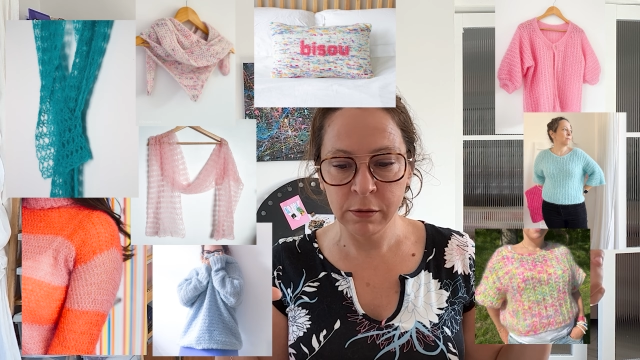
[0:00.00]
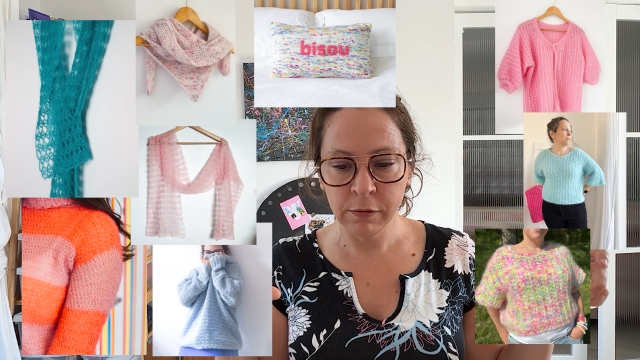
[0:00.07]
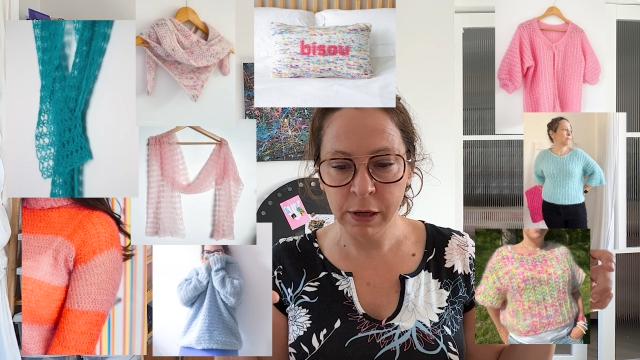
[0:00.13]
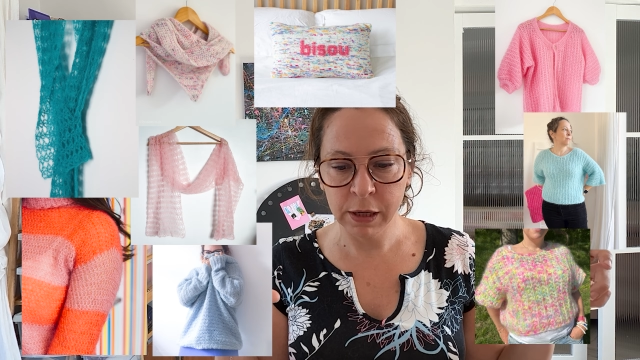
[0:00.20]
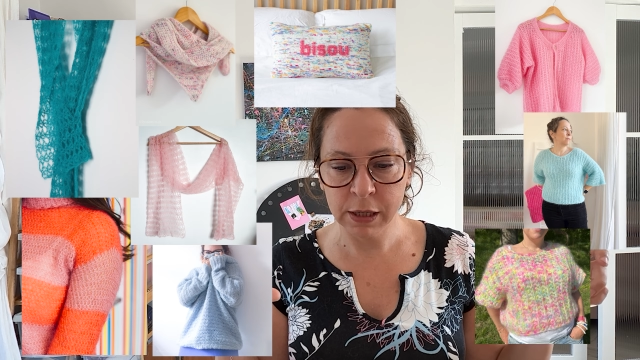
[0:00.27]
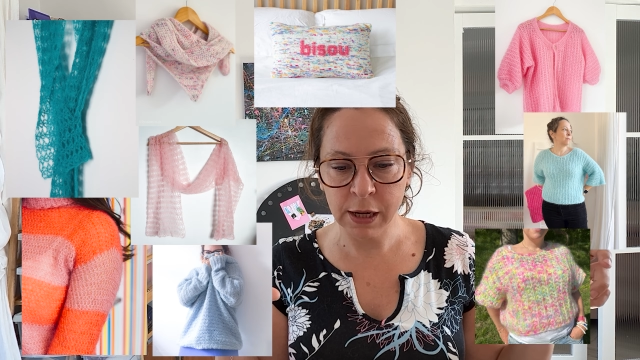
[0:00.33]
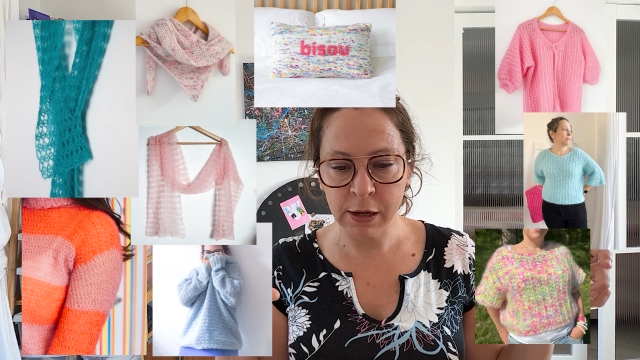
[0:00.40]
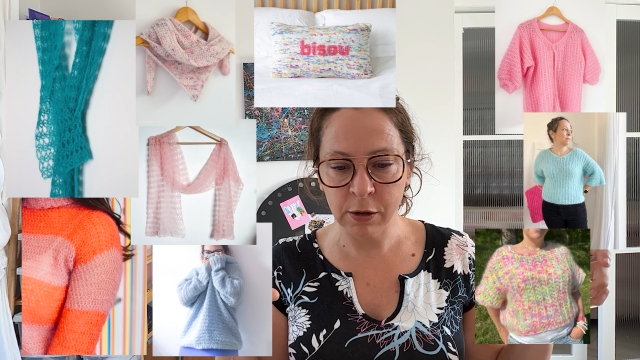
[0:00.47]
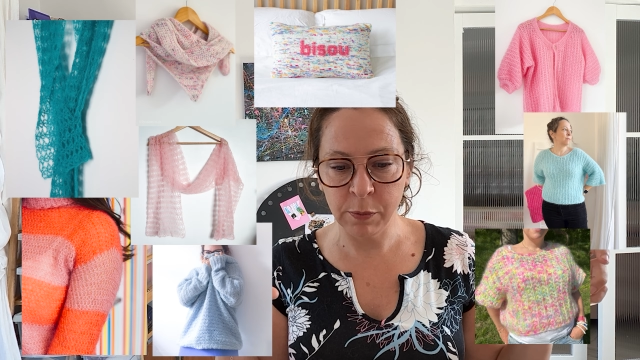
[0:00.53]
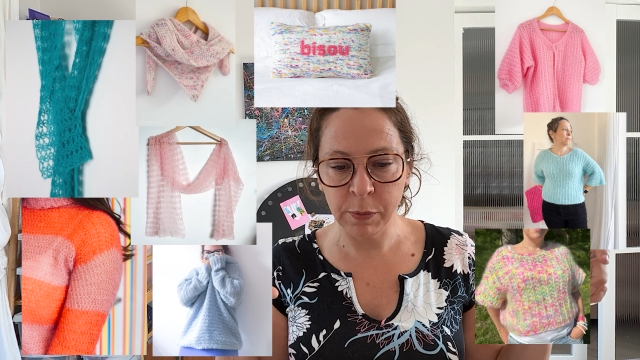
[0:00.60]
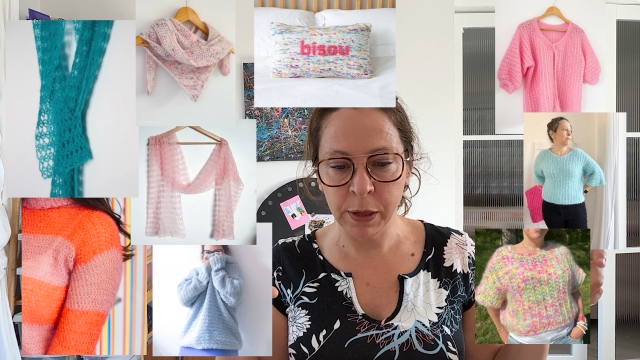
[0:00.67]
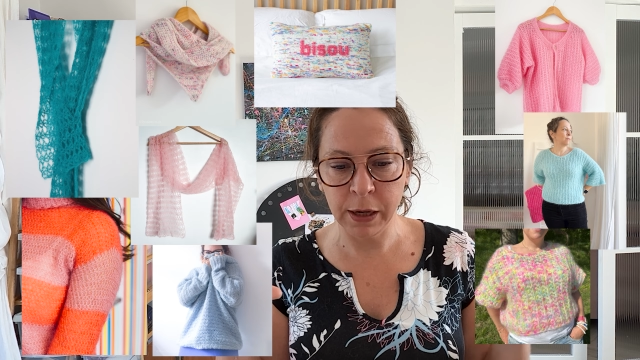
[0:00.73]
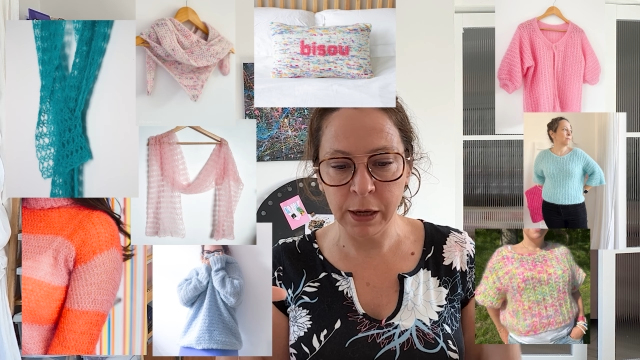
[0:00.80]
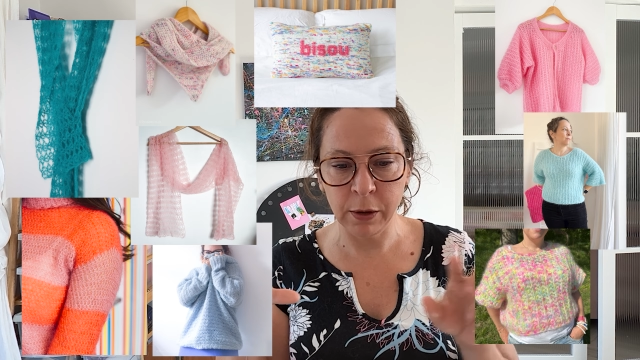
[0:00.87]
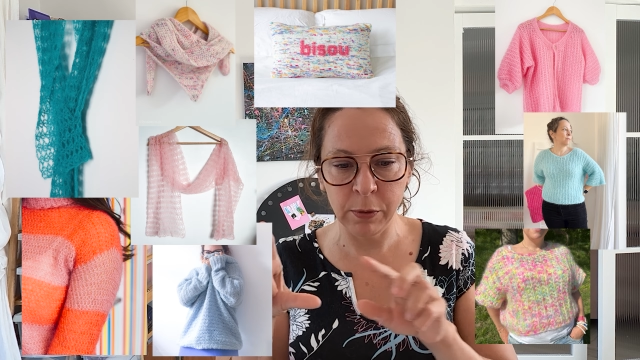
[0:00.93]
rectangle
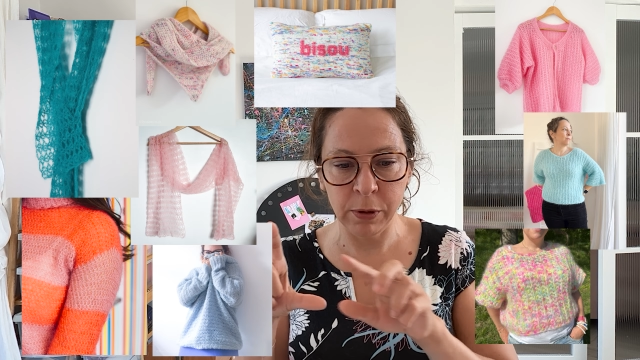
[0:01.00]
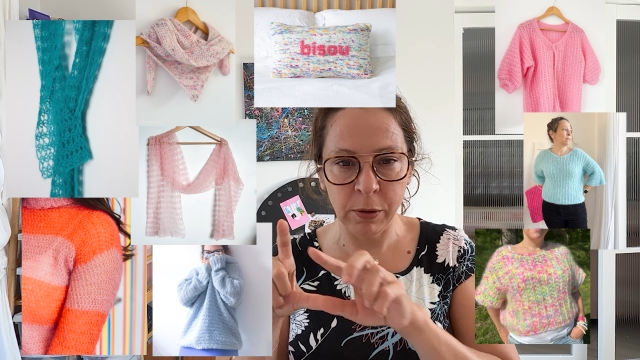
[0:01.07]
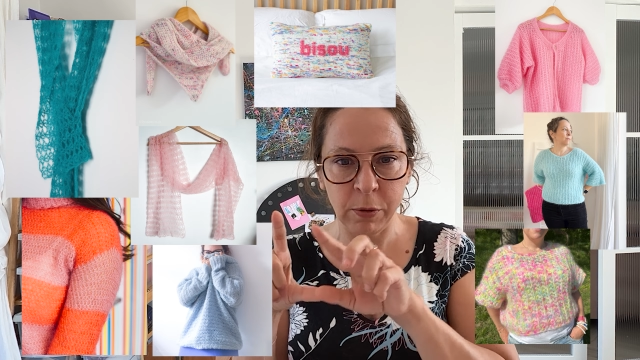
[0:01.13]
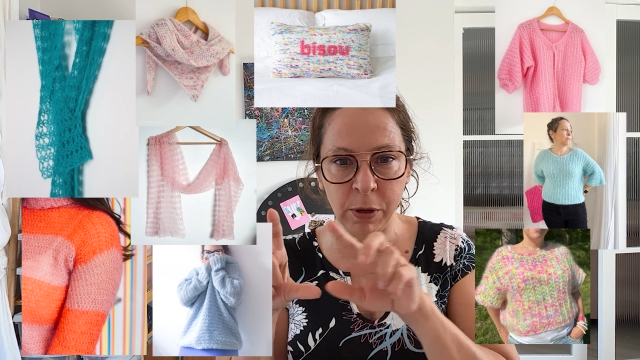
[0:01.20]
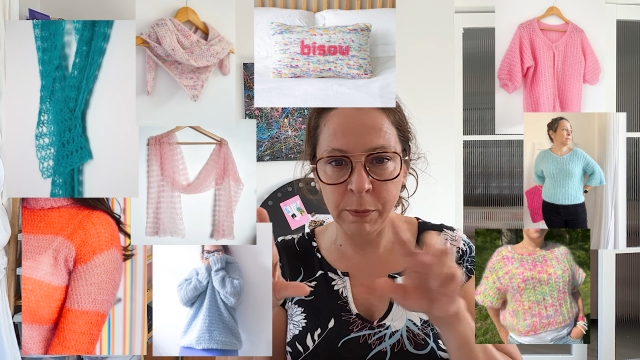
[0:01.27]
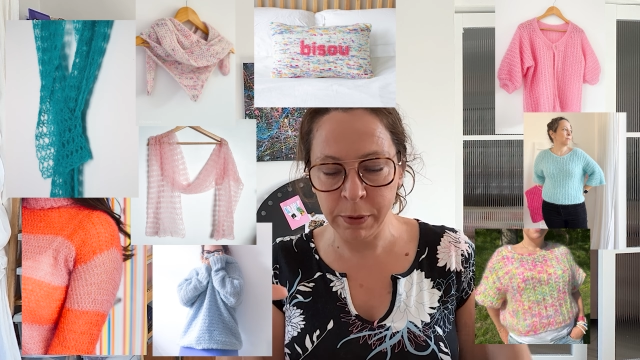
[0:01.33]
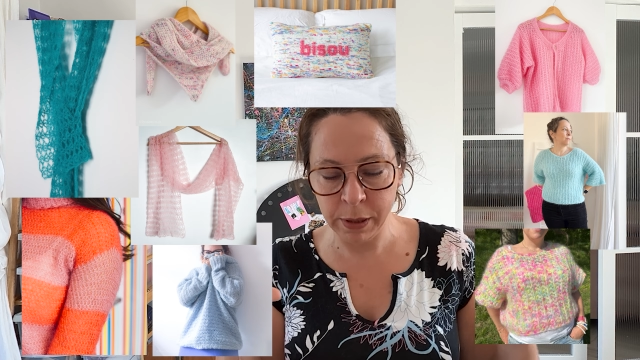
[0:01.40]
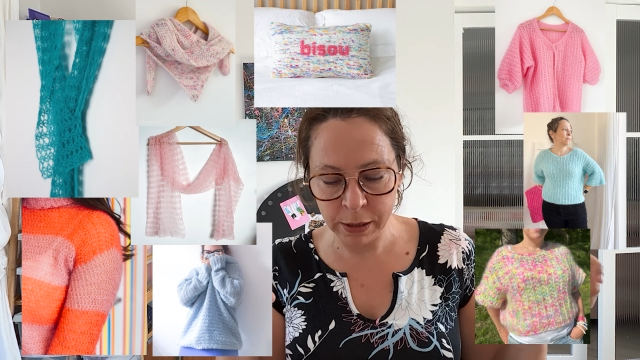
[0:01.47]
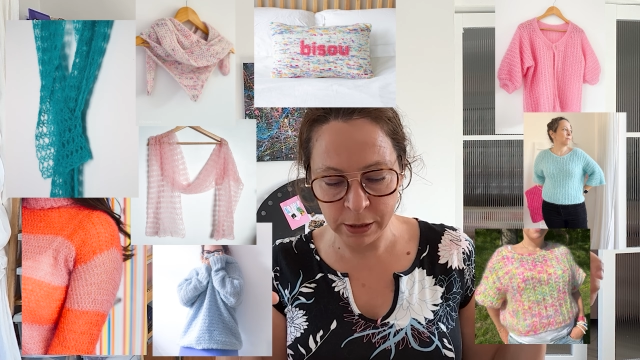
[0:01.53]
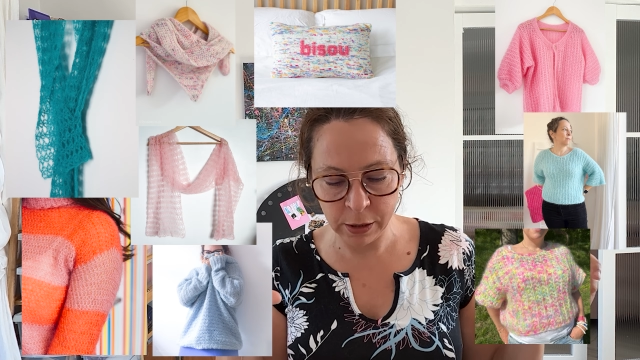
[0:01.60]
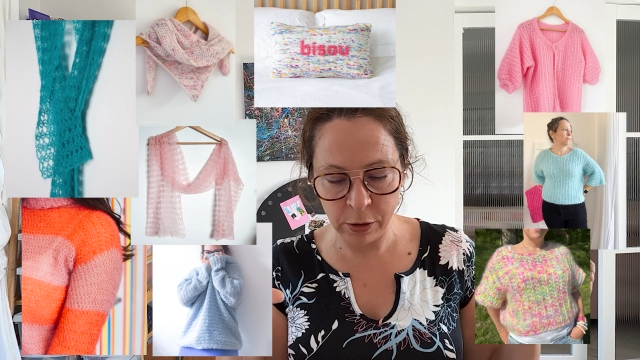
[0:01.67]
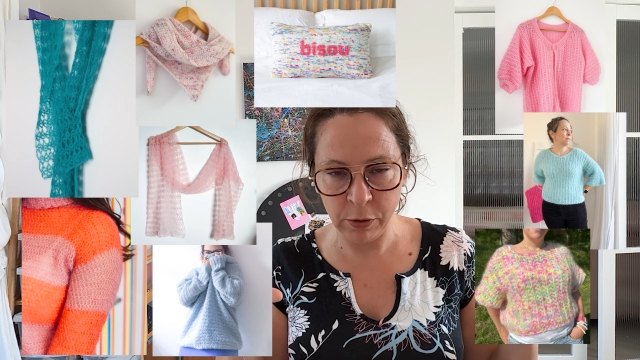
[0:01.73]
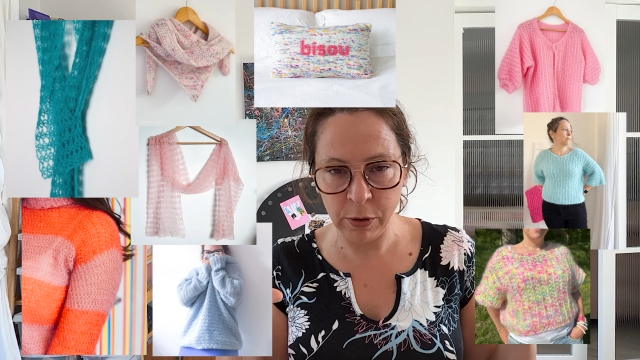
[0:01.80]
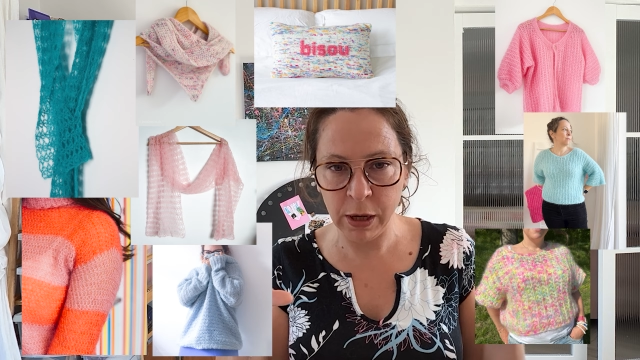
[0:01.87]
pillow with the word bisou,